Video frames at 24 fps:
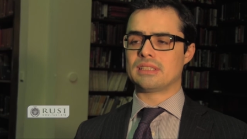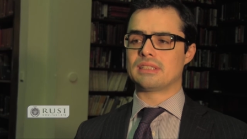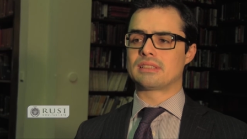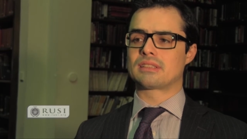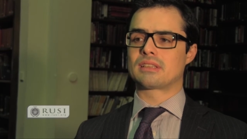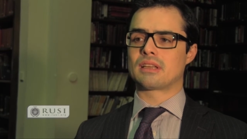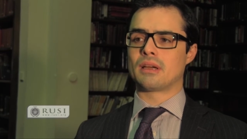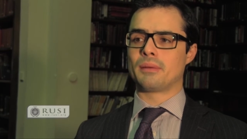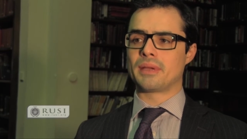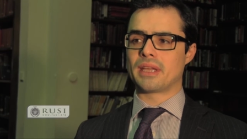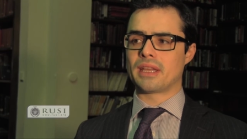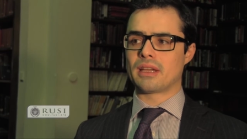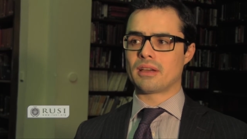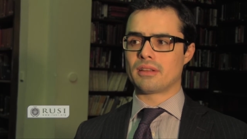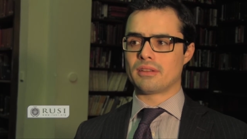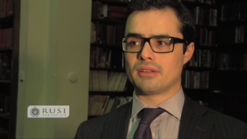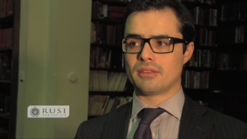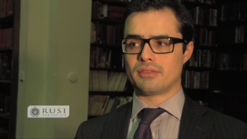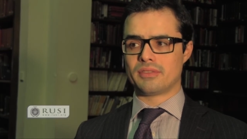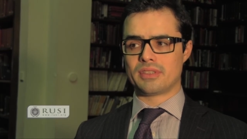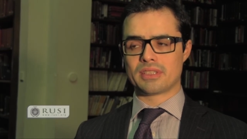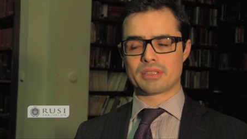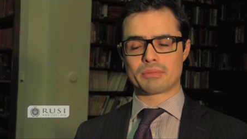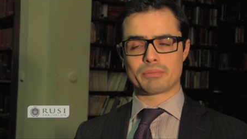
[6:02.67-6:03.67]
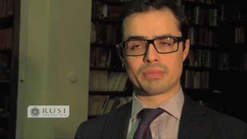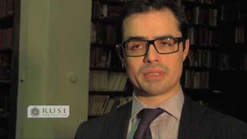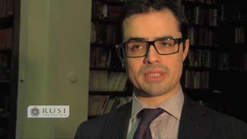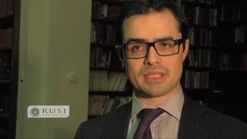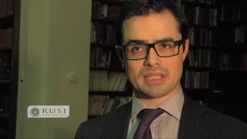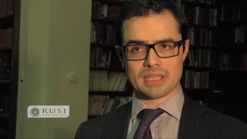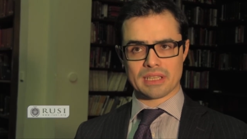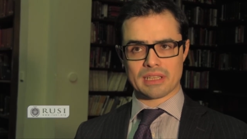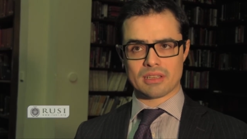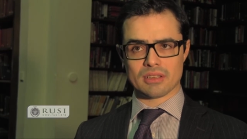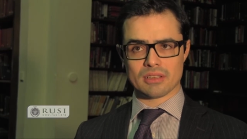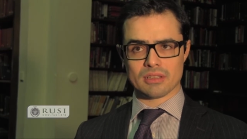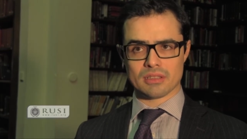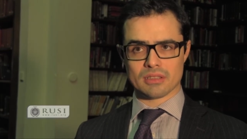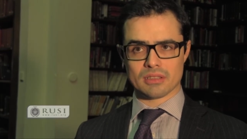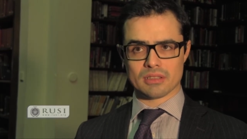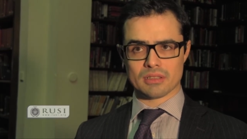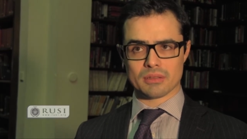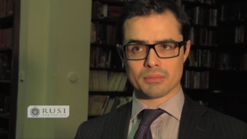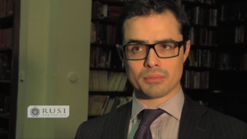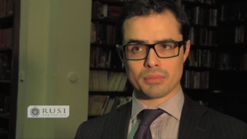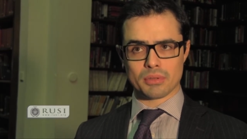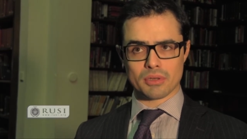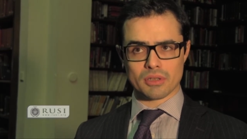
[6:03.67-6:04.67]
is coming out of this particular
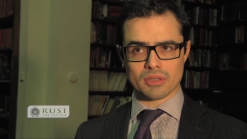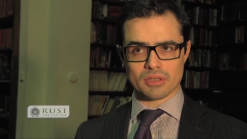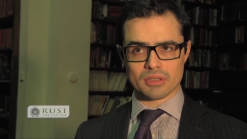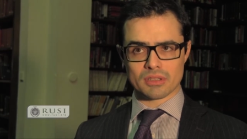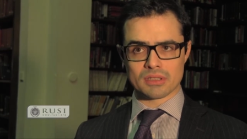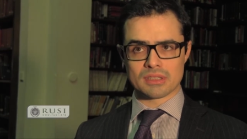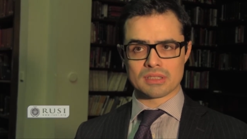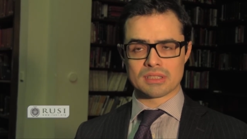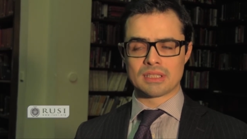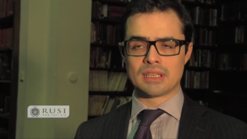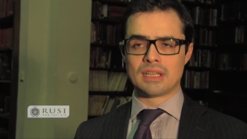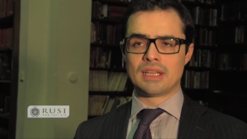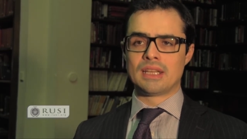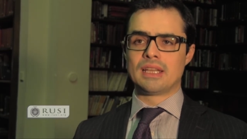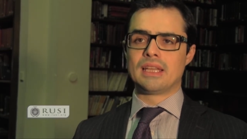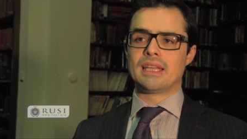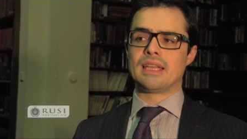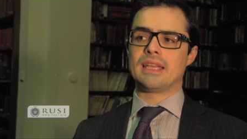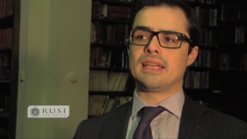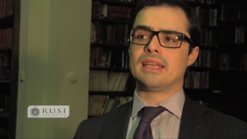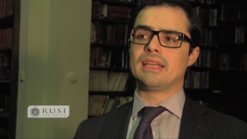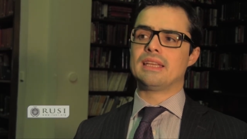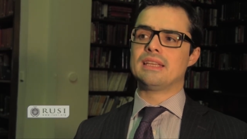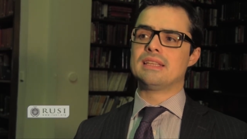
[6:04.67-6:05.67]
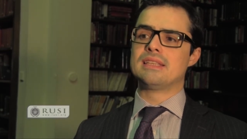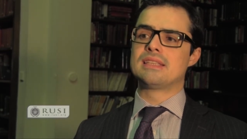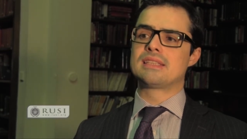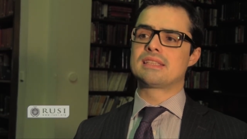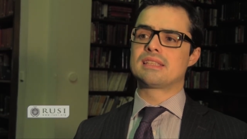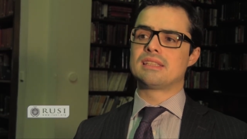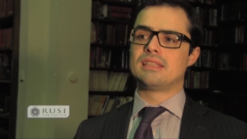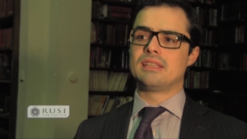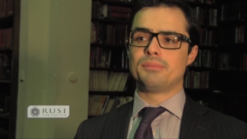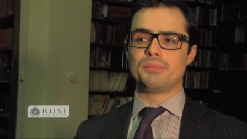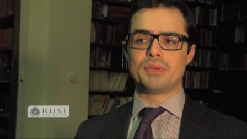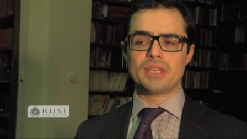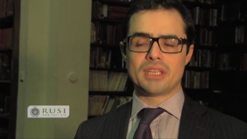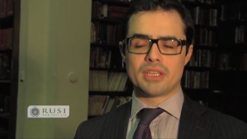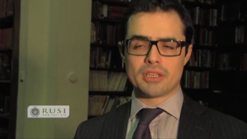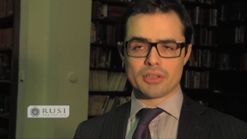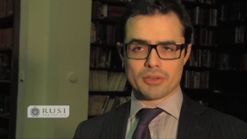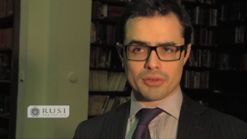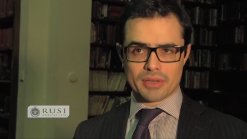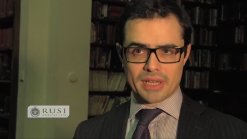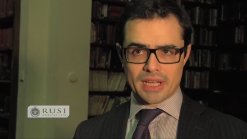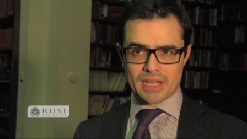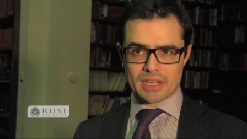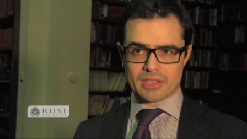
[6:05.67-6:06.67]
plot is the media
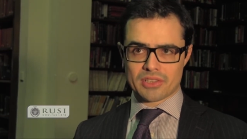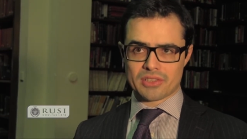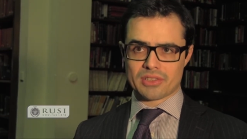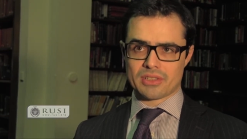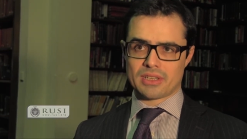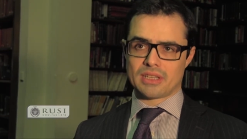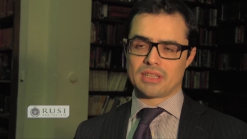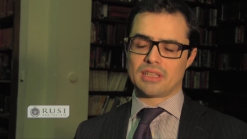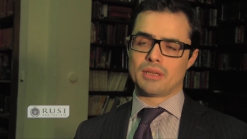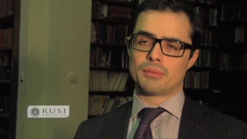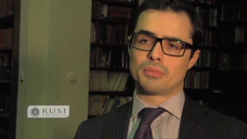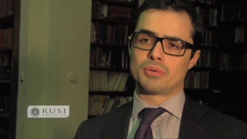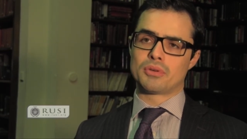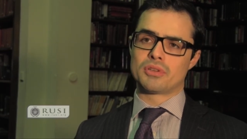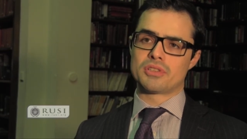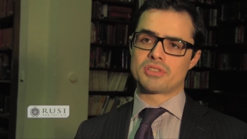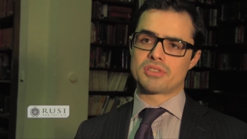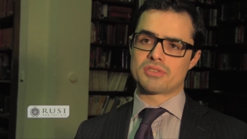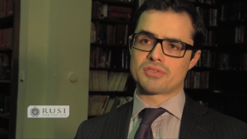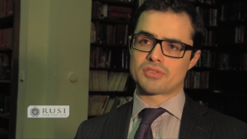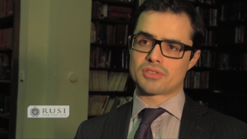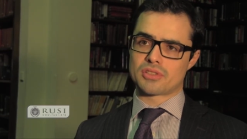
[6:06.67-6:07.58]
reaction and the importance of